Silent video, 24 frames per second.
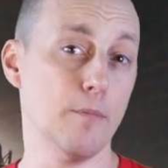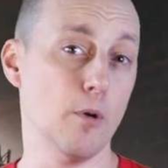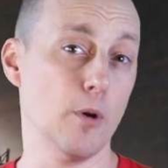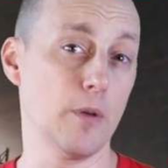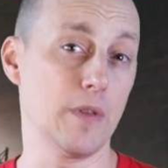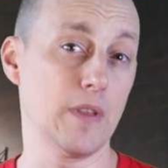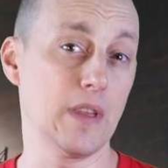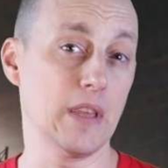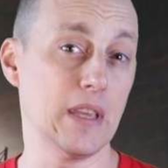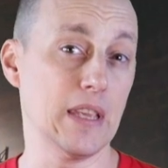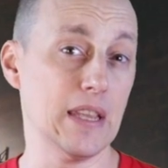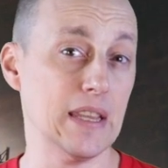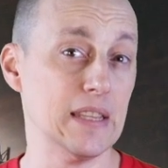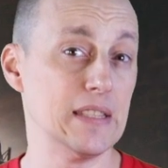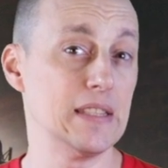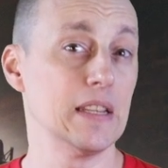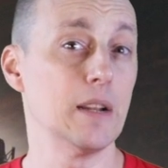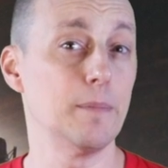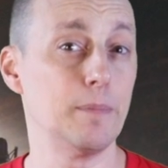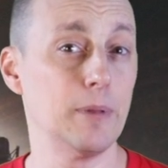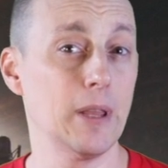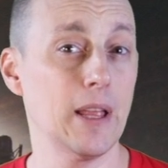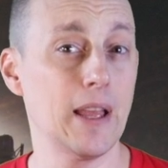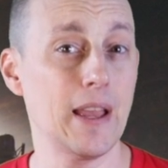it both easy
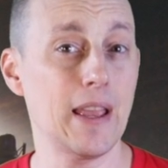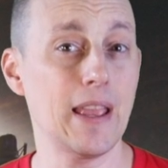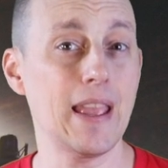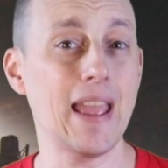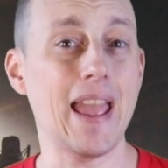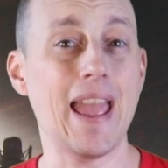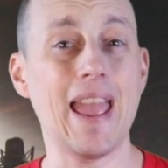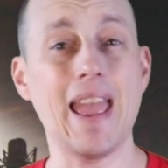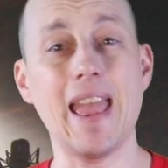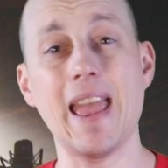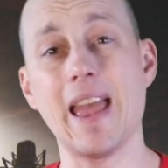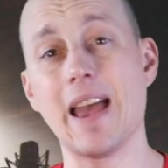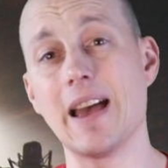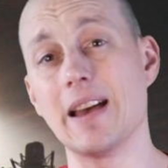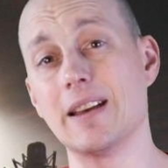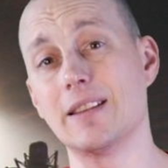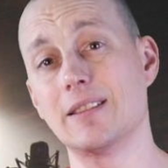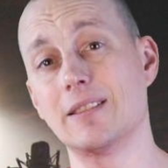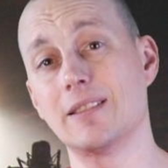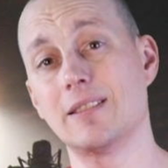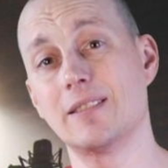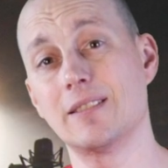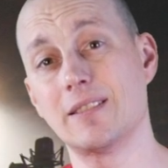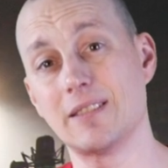to play
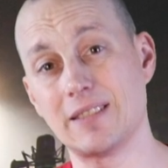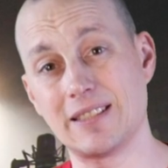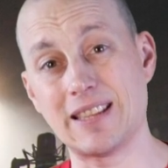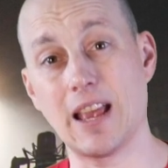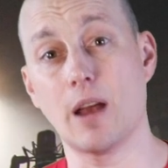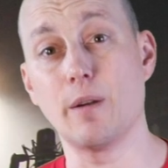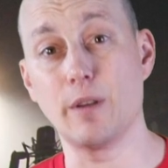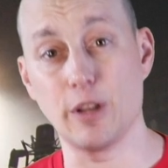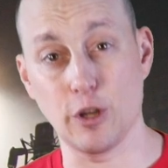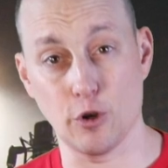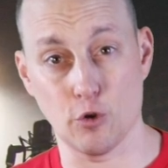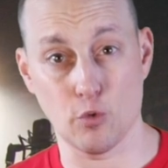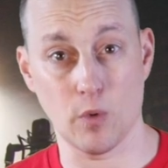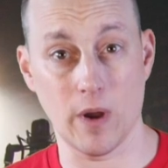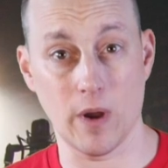and sounding